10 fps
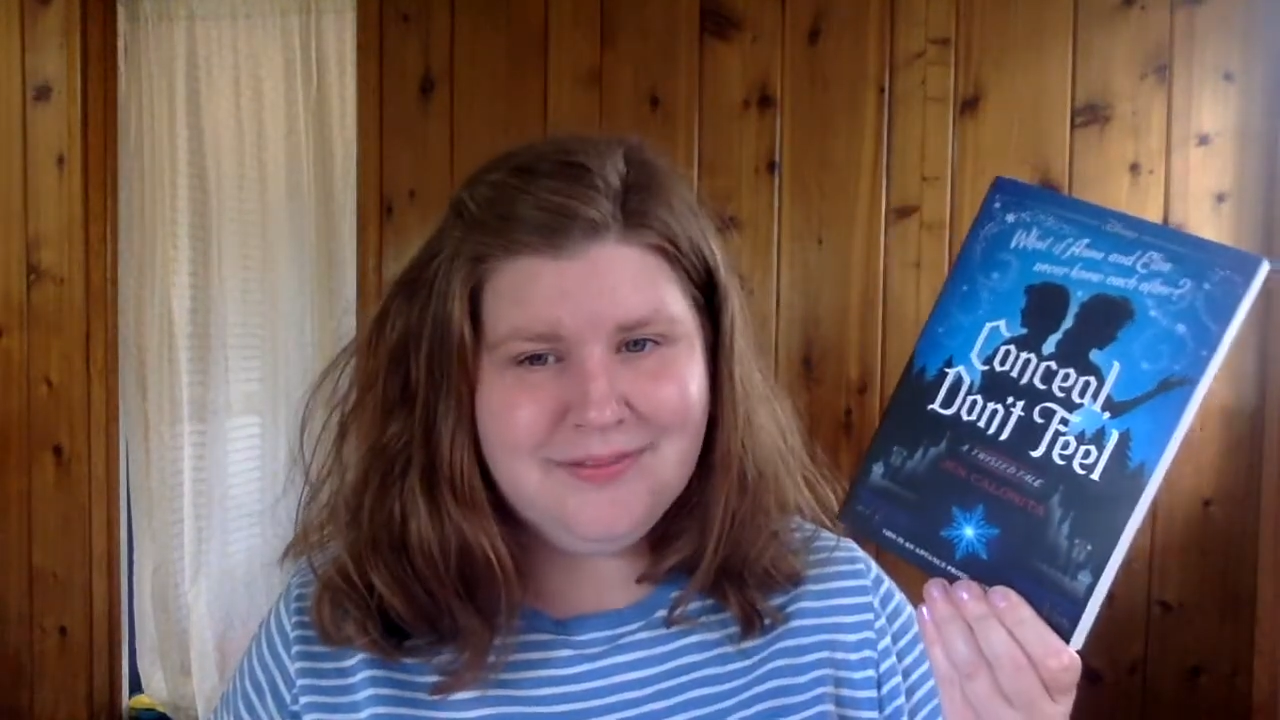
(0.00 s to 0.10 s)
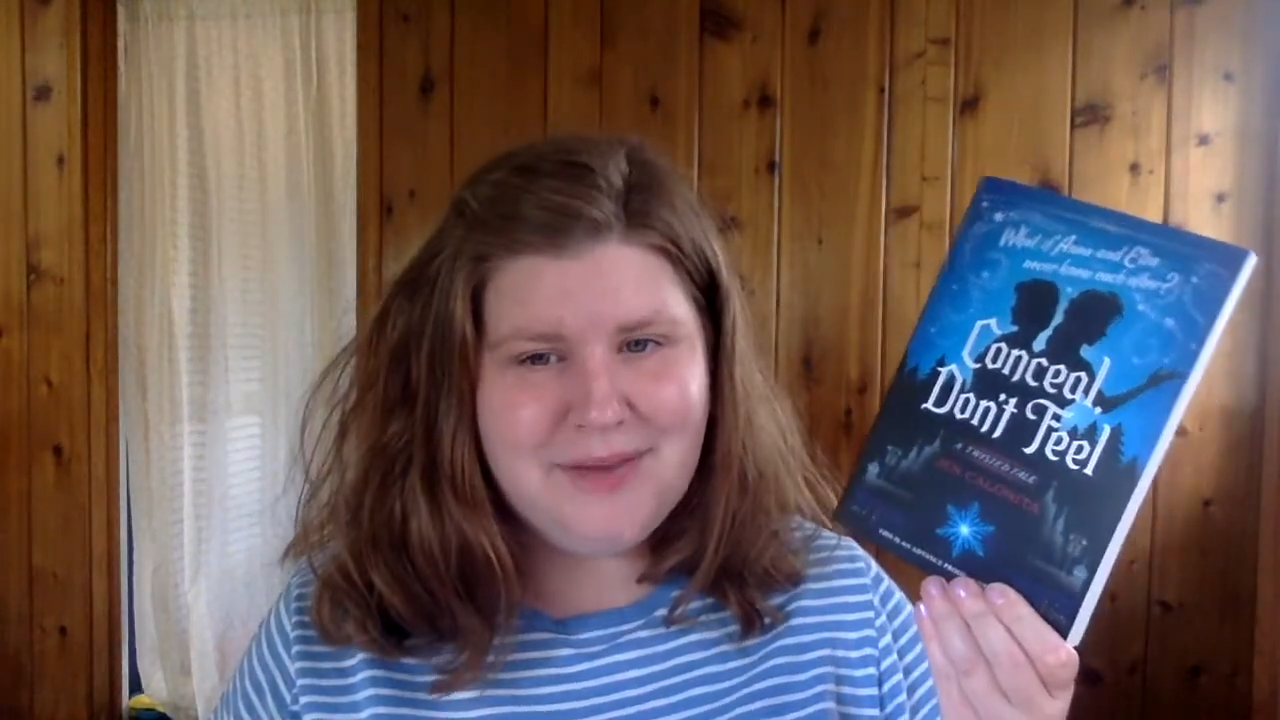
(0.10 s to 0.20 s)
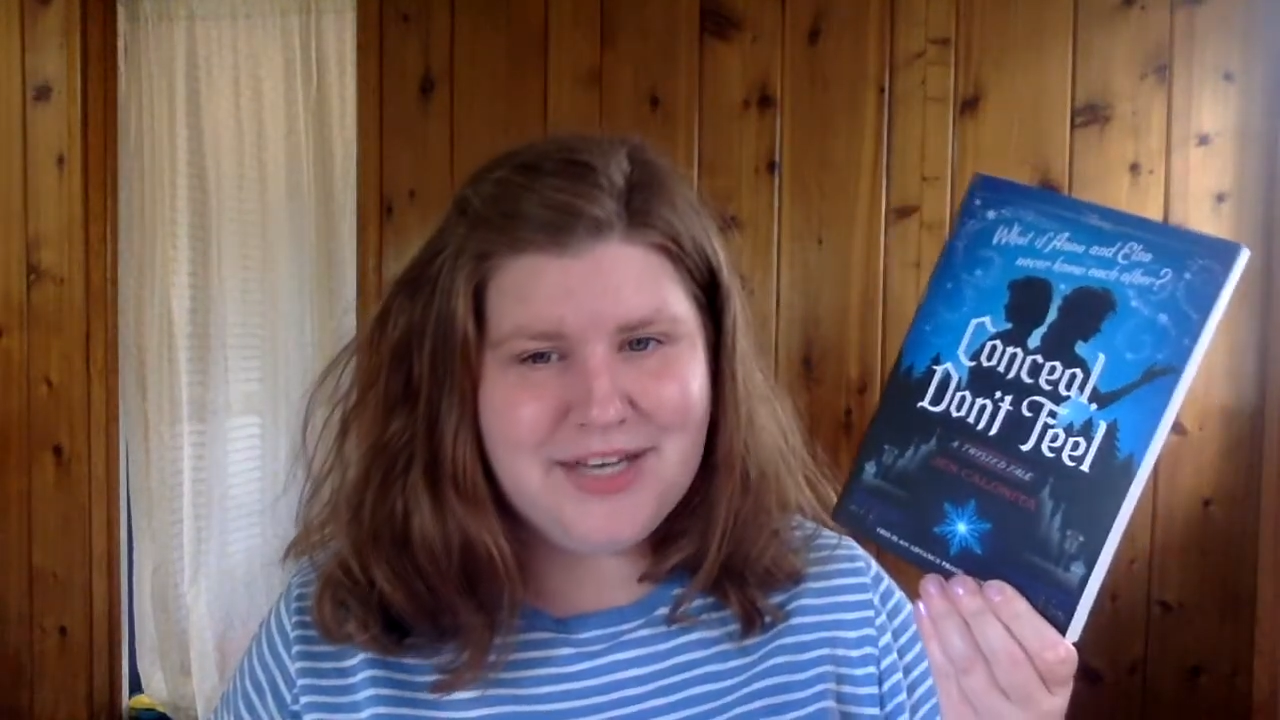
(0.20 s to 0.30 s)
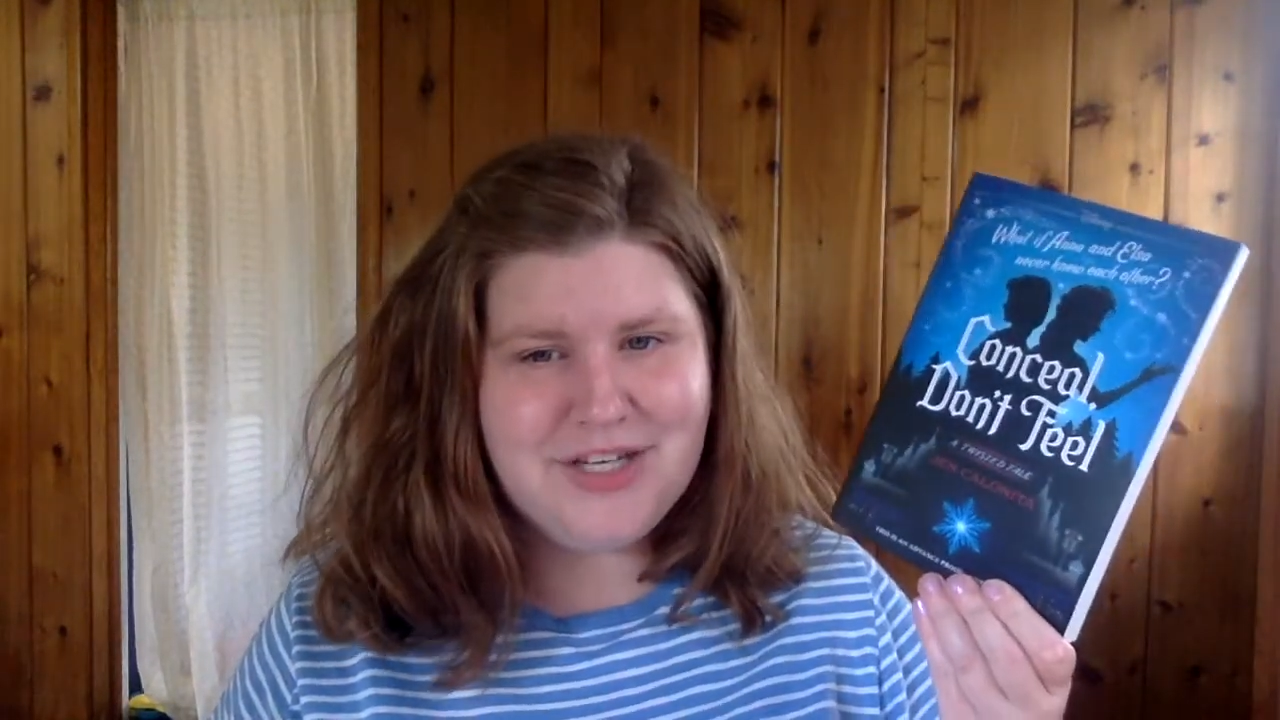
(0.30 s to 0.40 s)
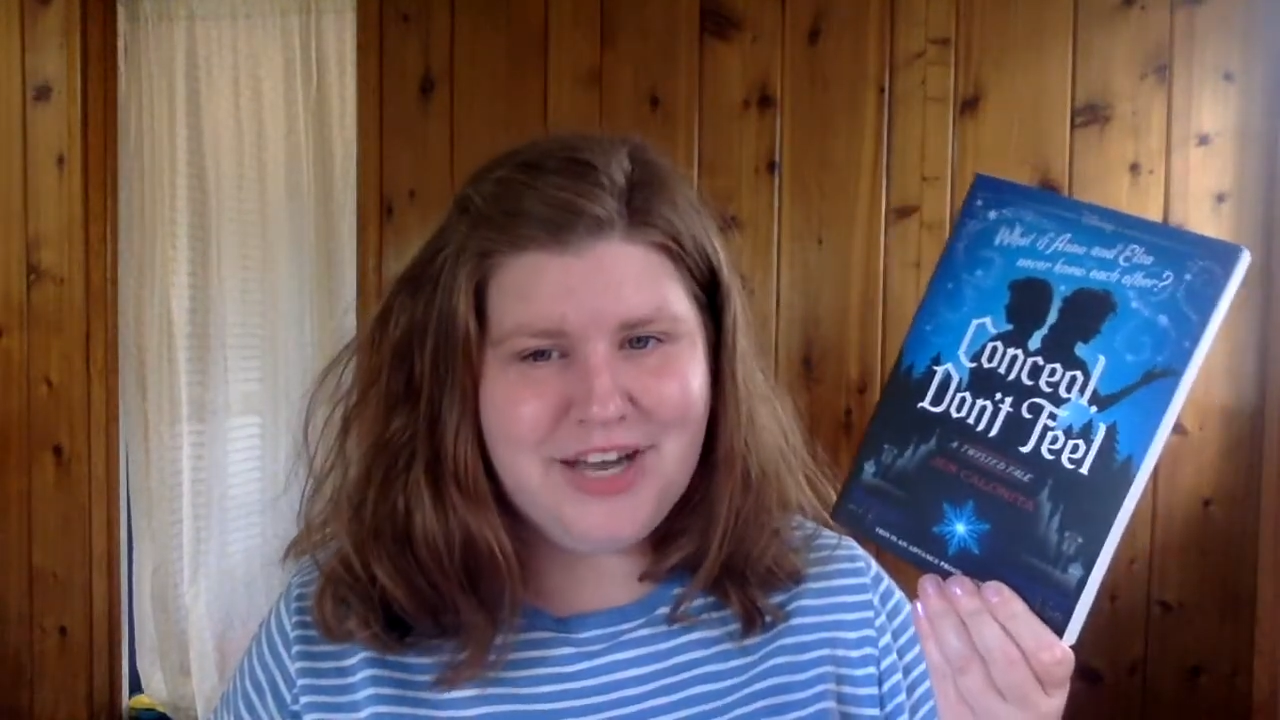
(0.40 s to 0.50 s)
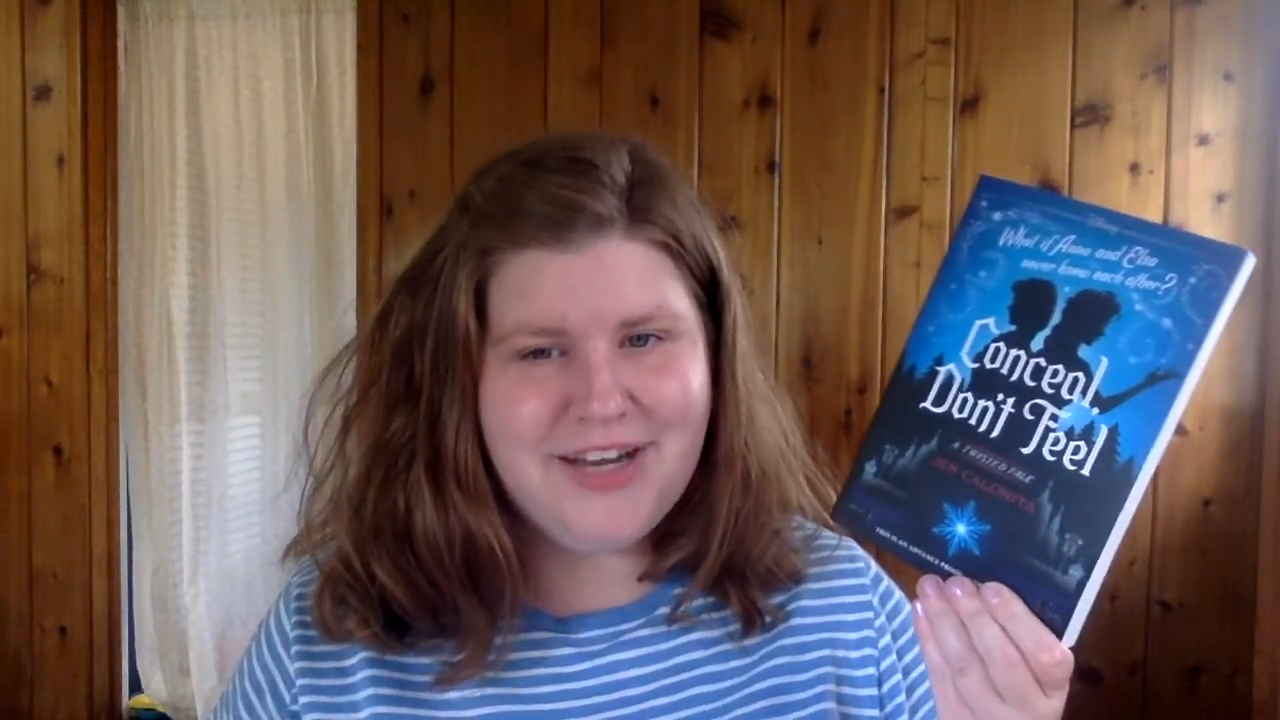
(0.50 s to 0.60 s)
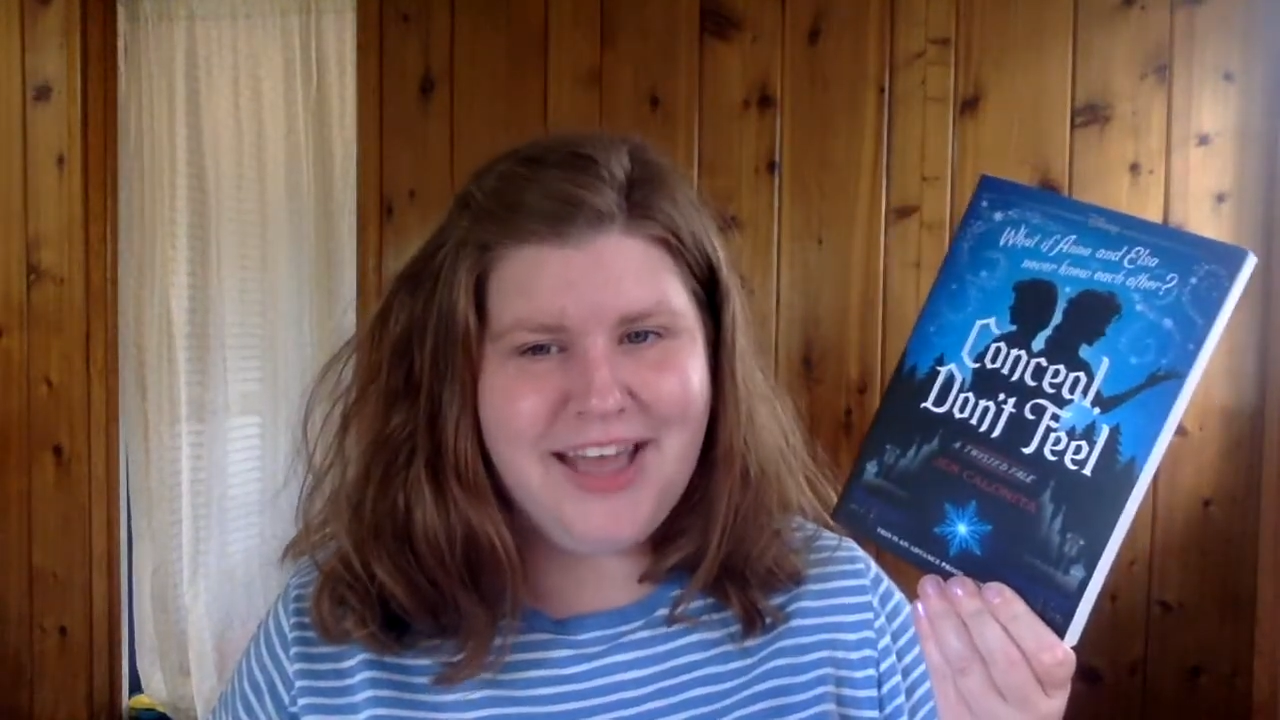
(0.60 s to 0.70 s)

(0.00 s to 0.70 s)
by Jen